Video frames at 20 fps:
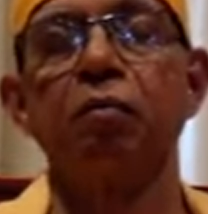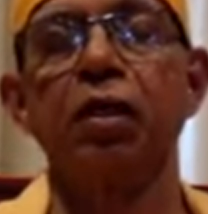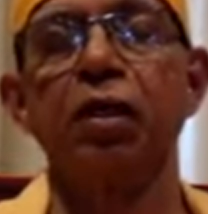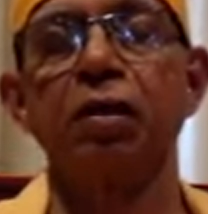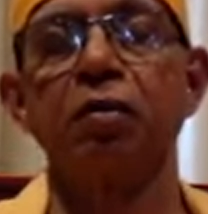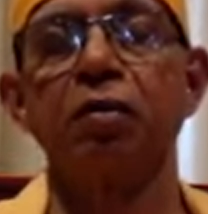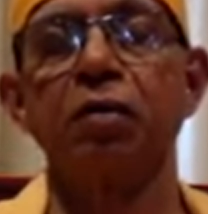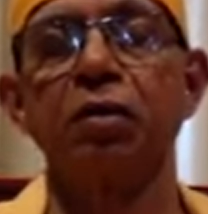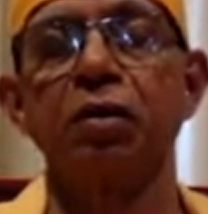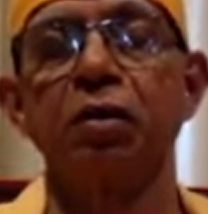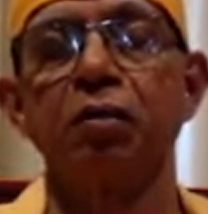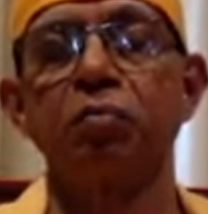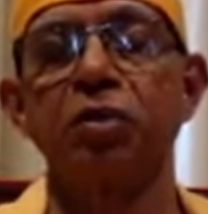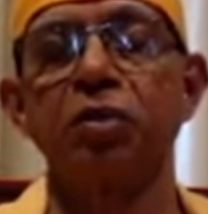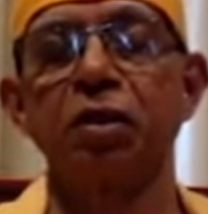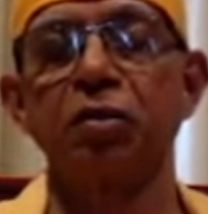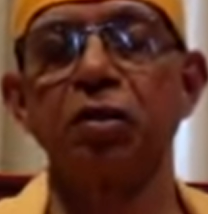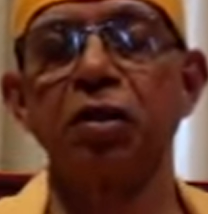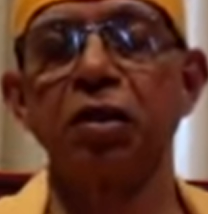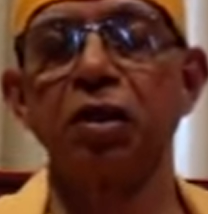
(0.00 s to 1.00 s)
But our
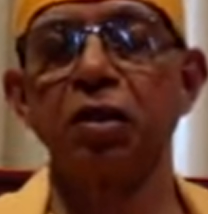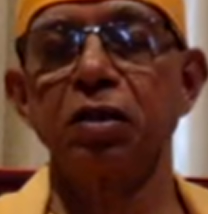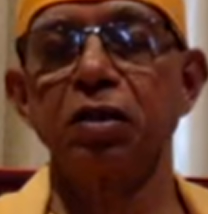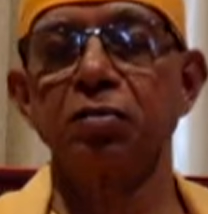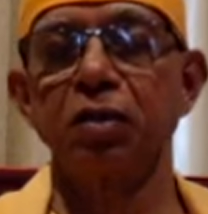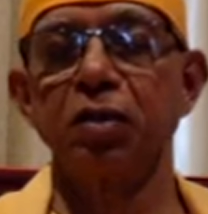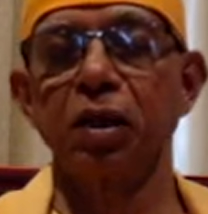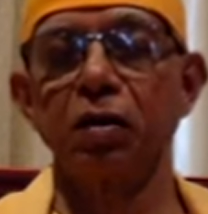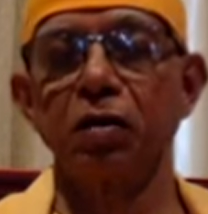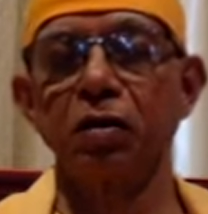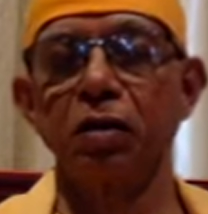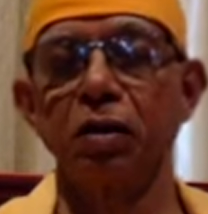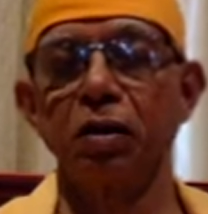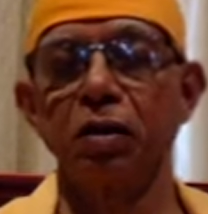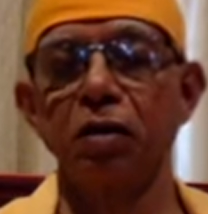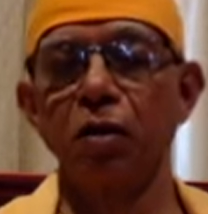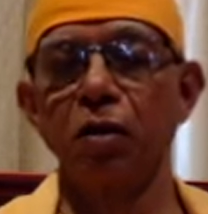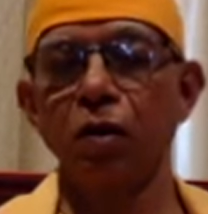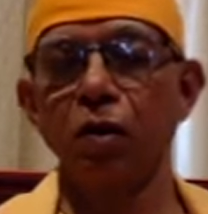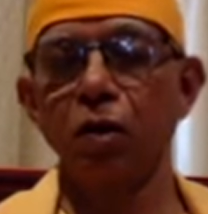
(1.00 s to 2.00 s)
scripture says we are
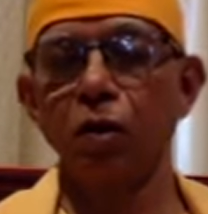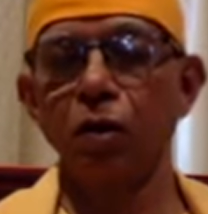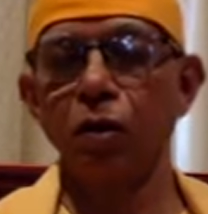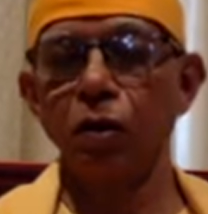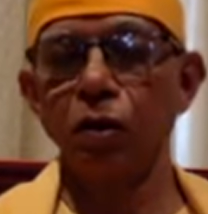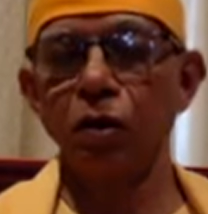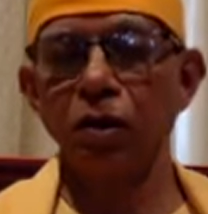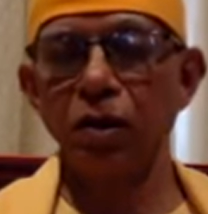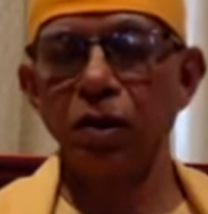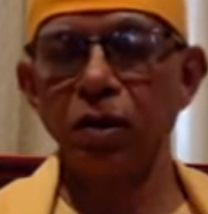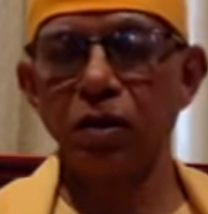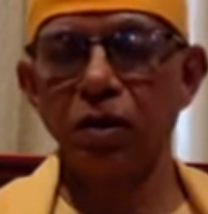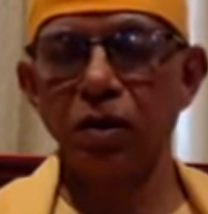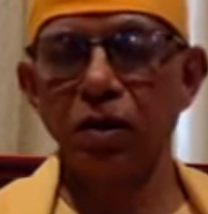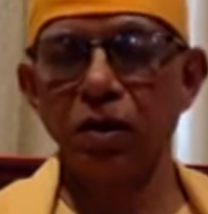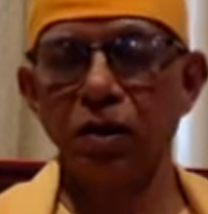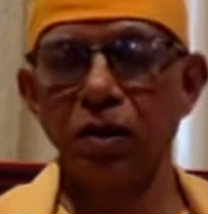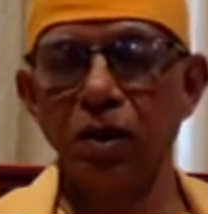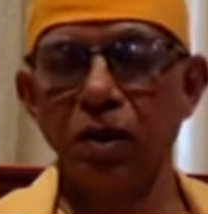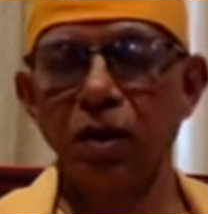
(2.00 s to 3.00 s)
not all
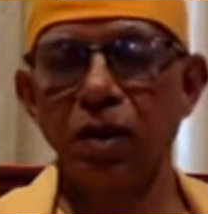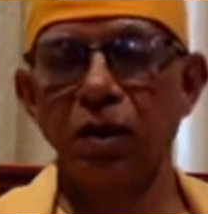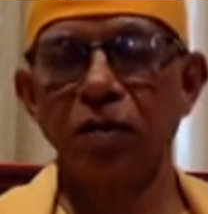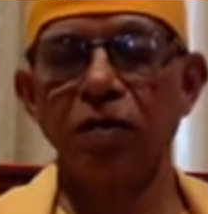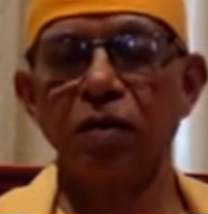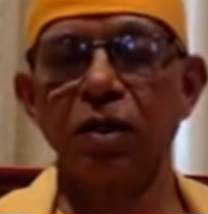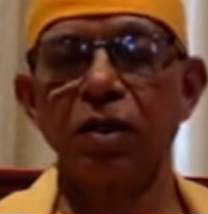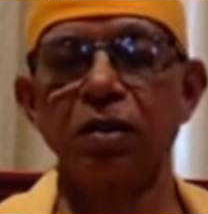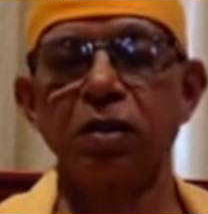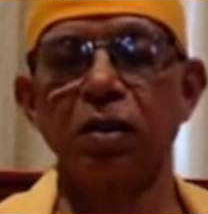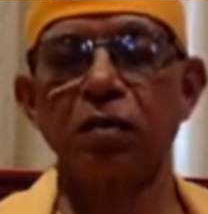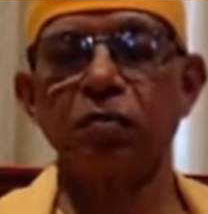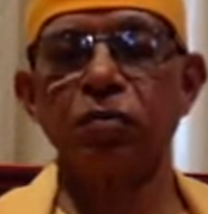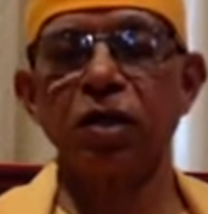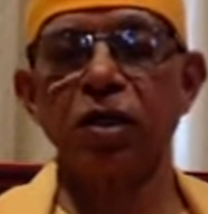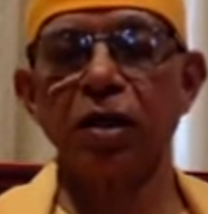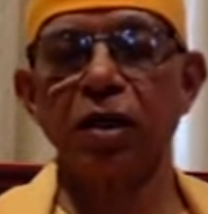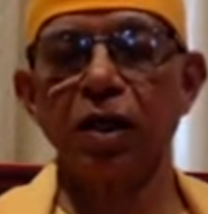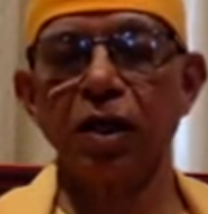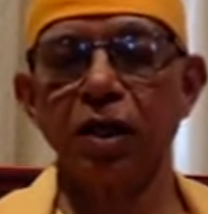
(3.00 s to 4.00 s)
this, we are
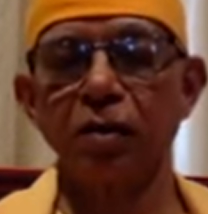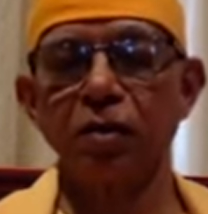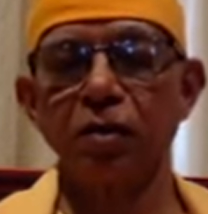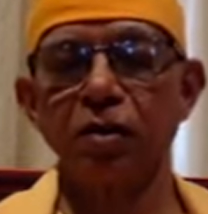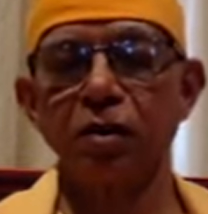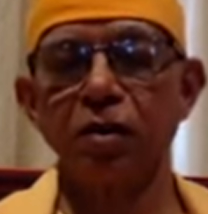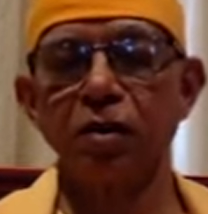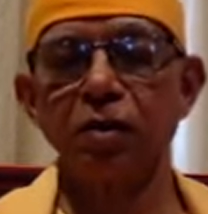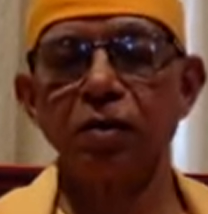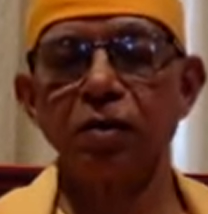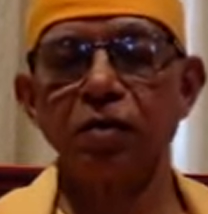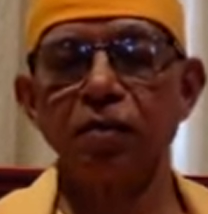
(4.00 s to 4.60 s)
something else.